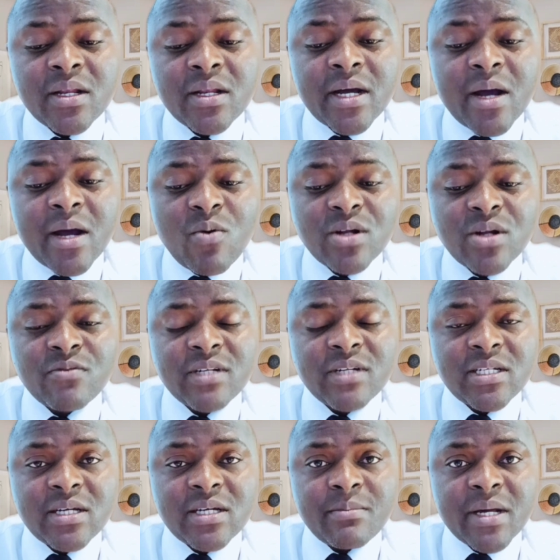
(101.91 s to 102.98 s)
They get one of
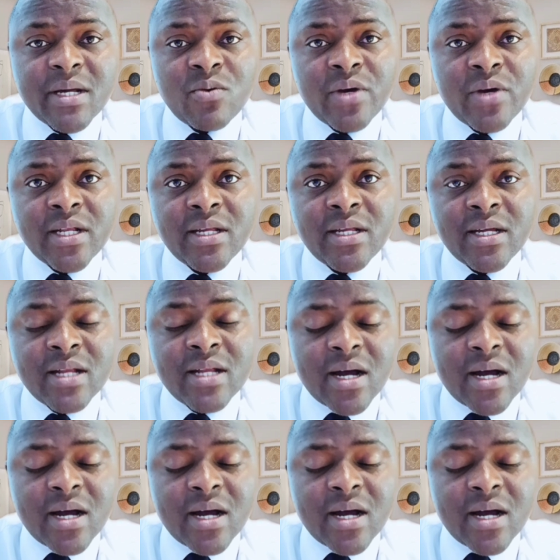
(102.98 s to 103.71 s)
the team that we did